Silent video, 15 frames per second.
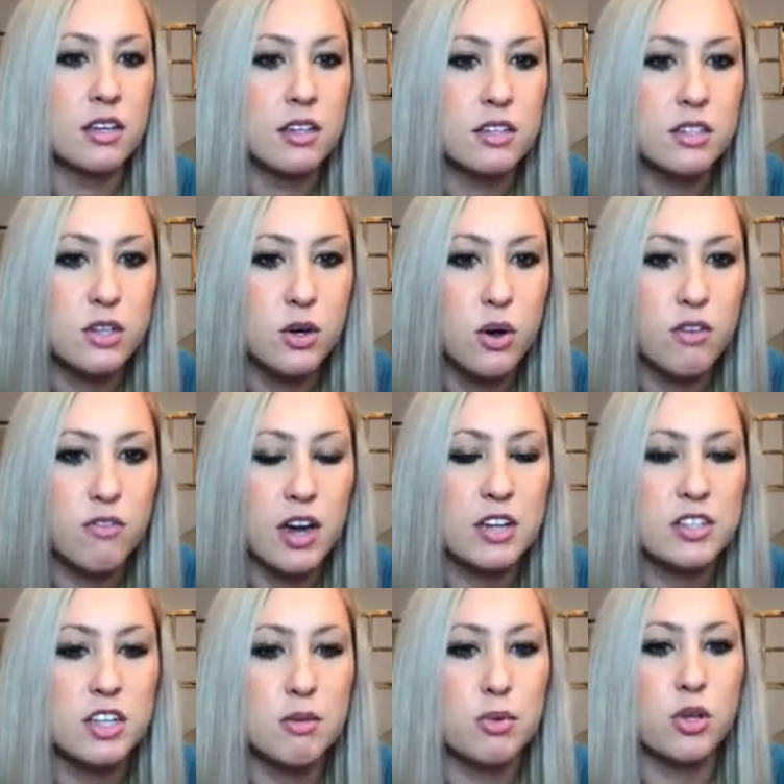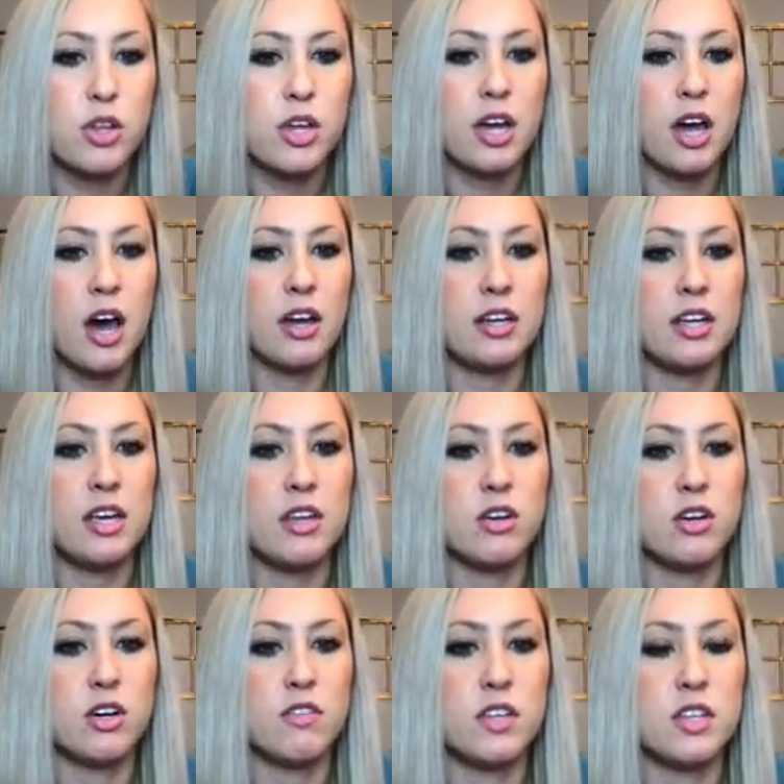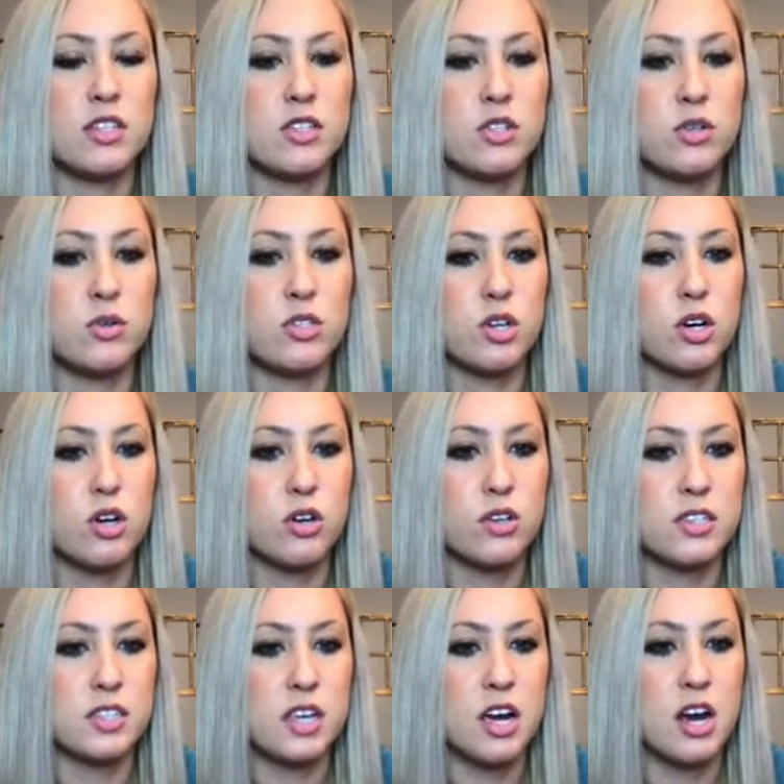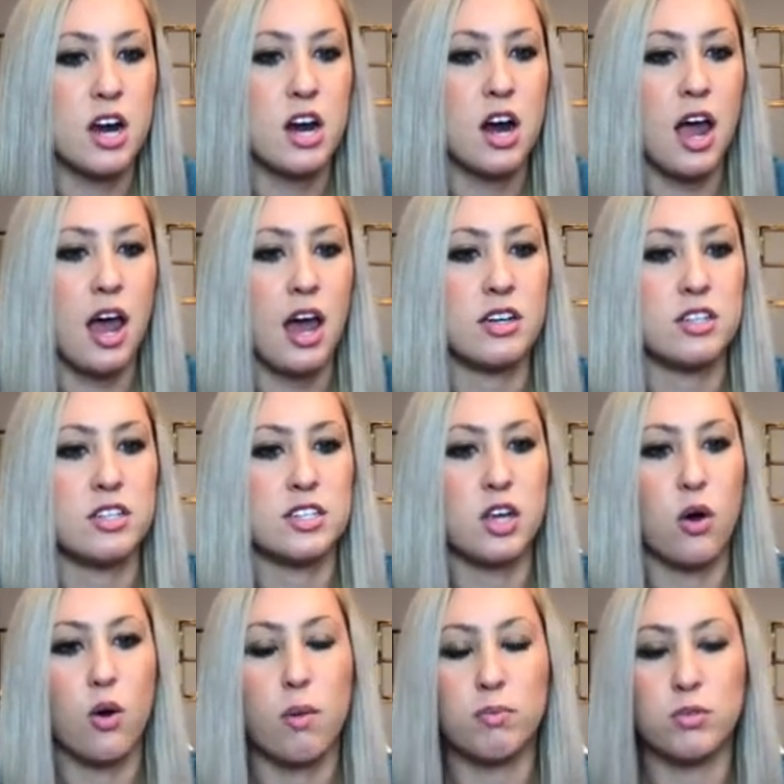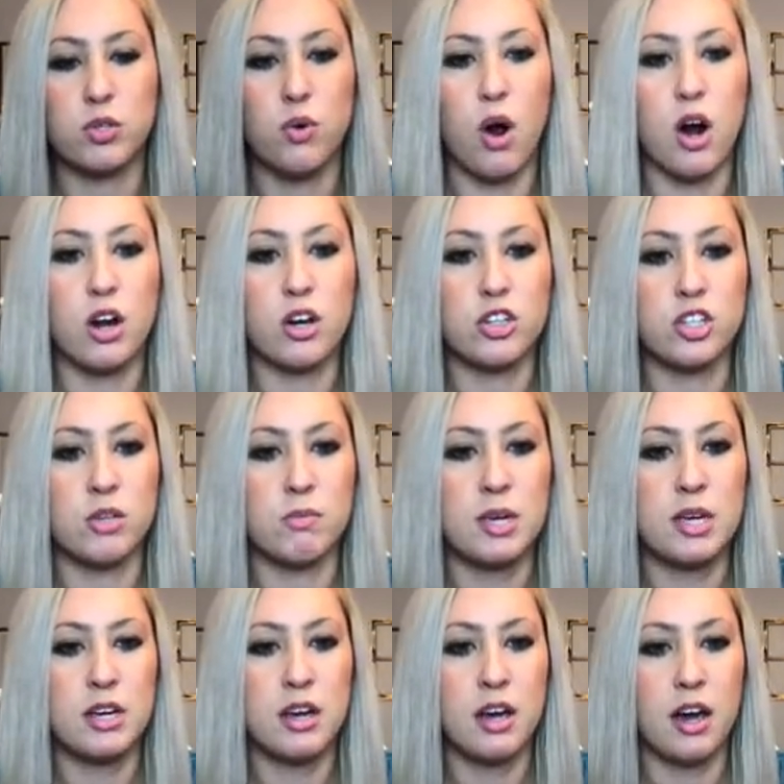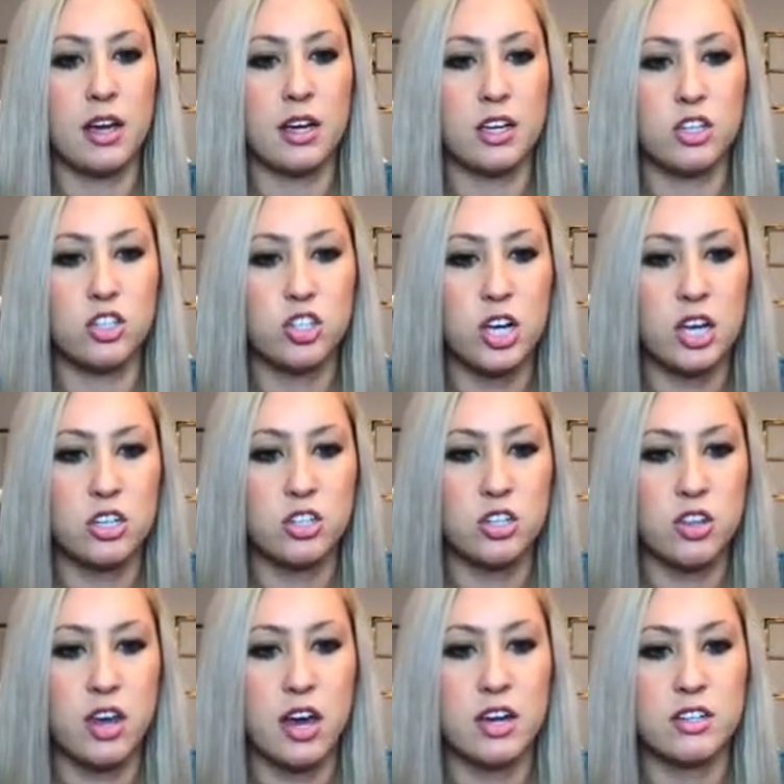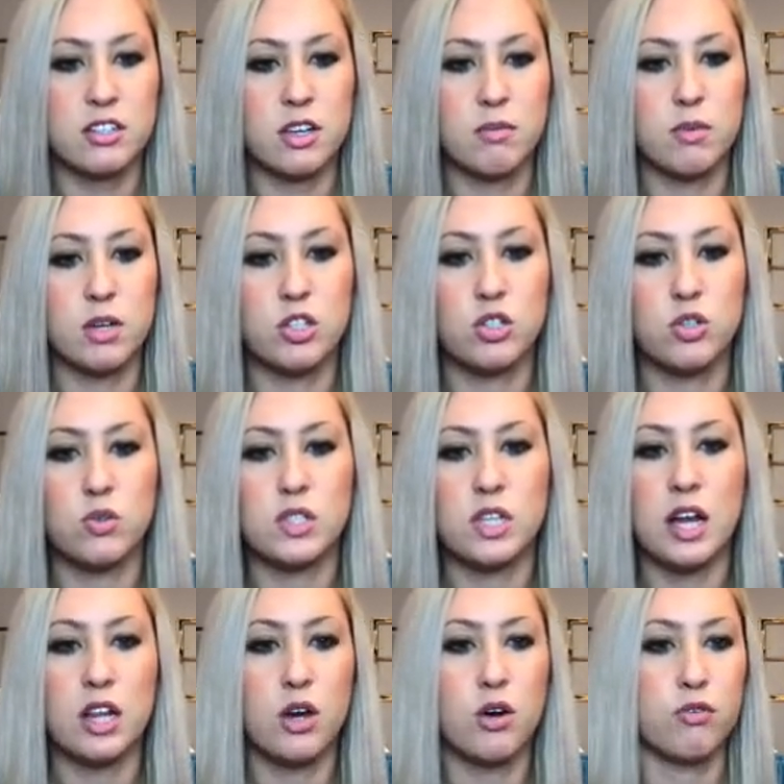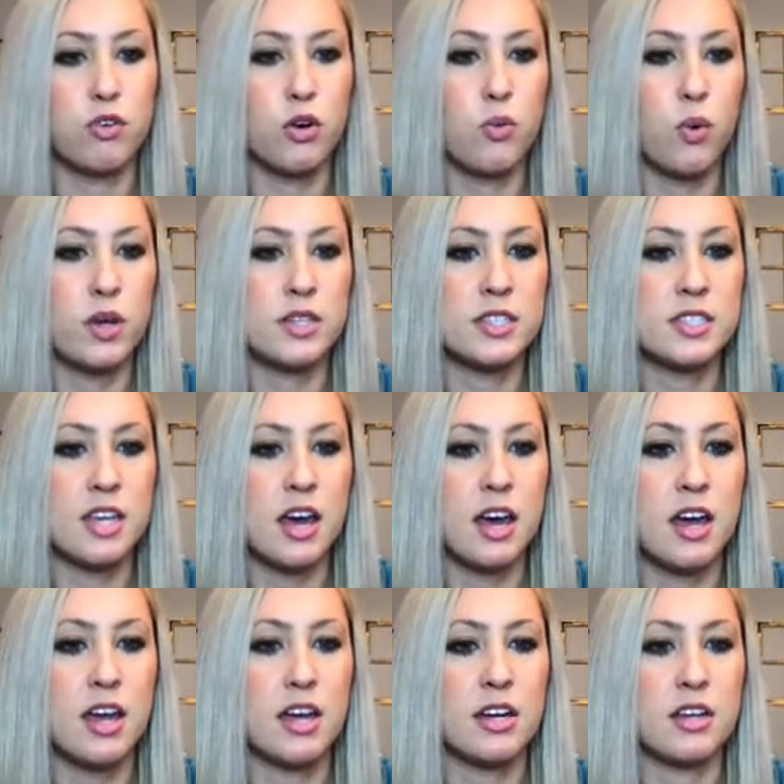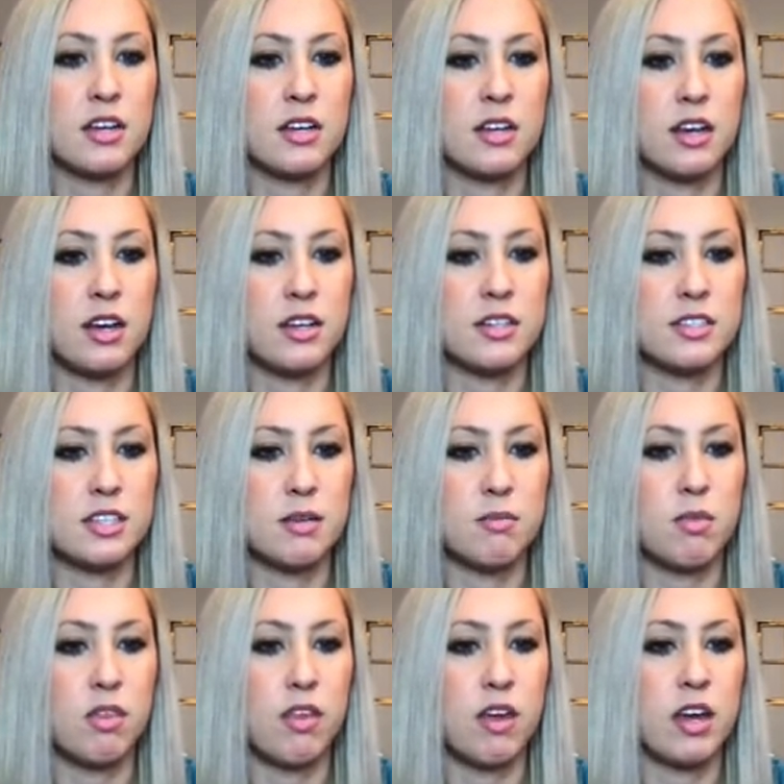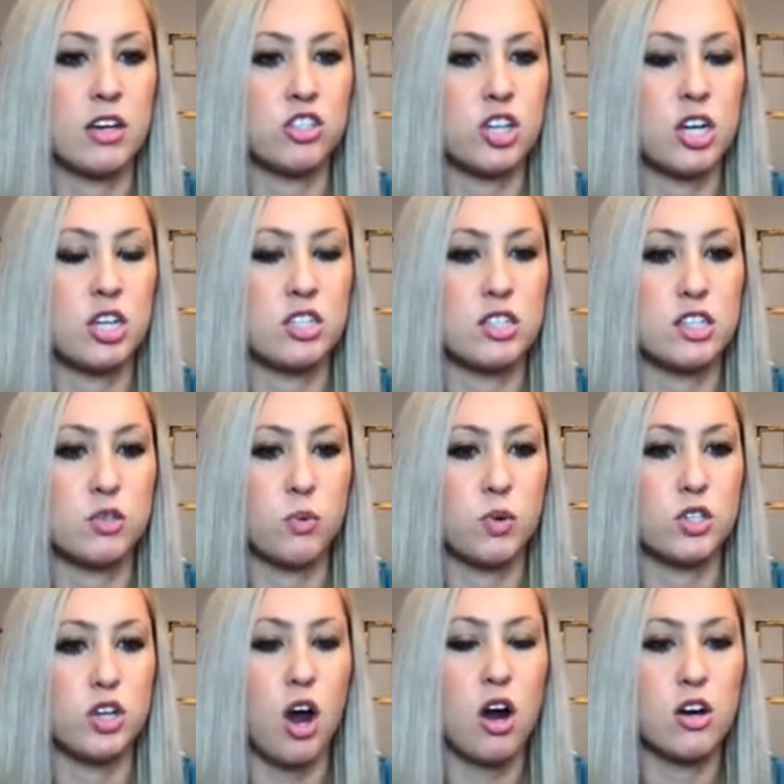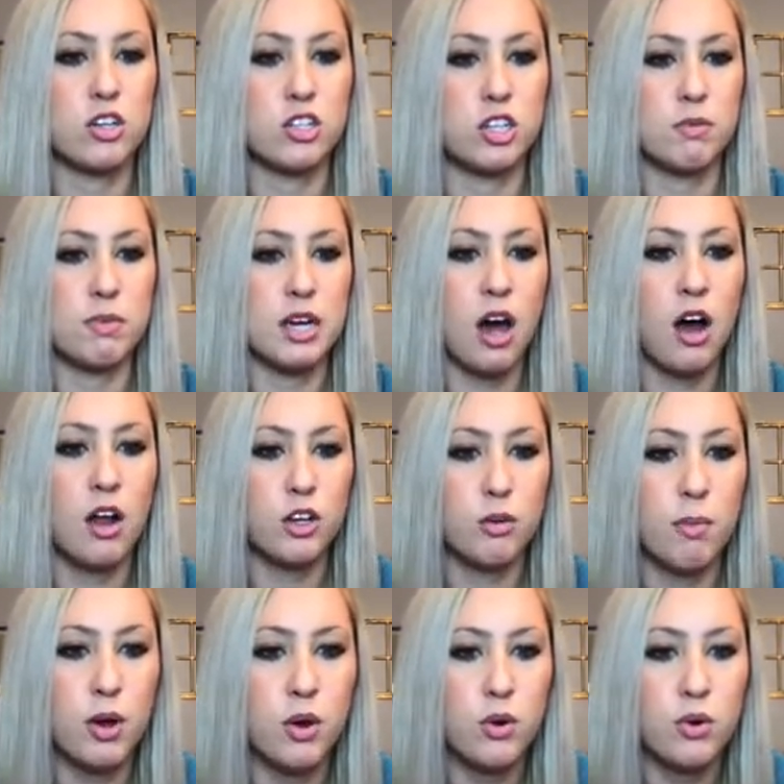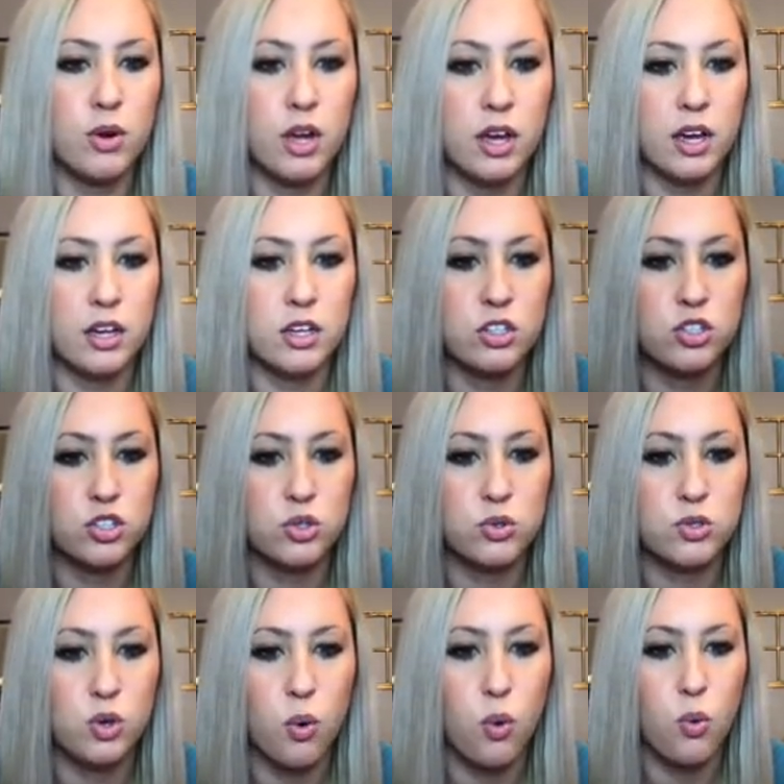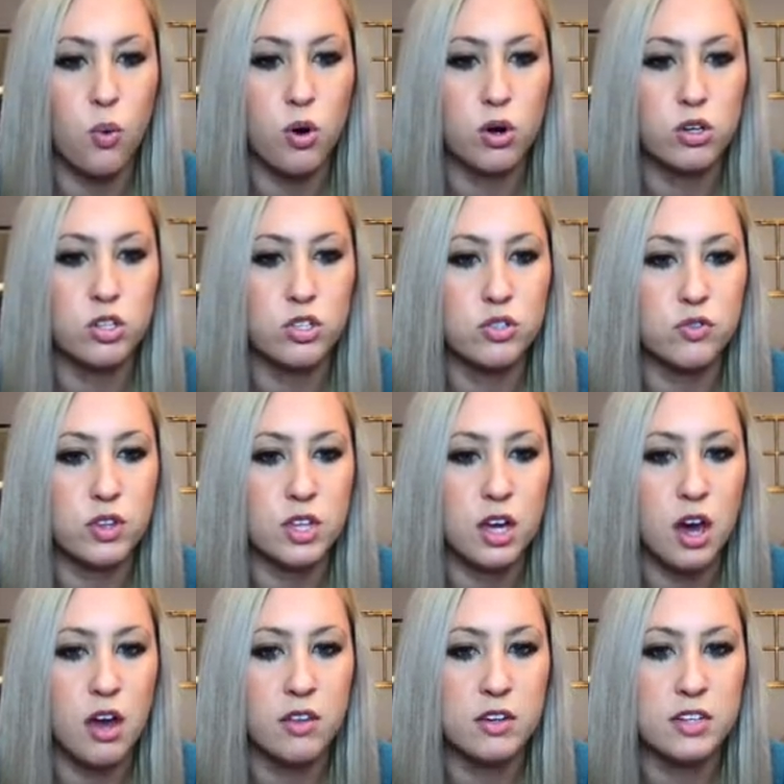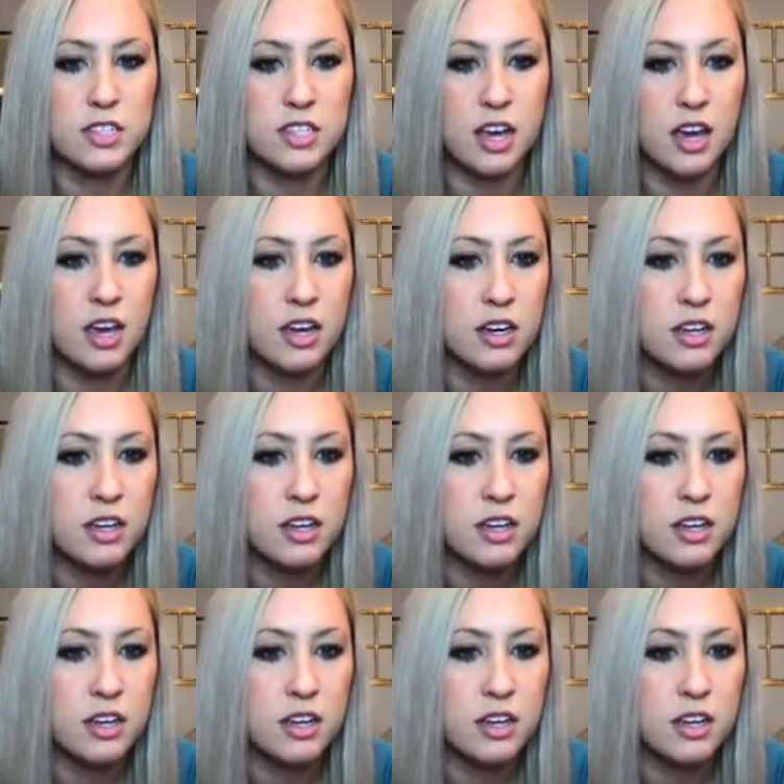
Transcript: So if I double click on either of these two circles here and just go up to RGB, I can change that. I'm going to choose yellow for one side. And same thing, change this one to RGB color mode and choose orange for the other side.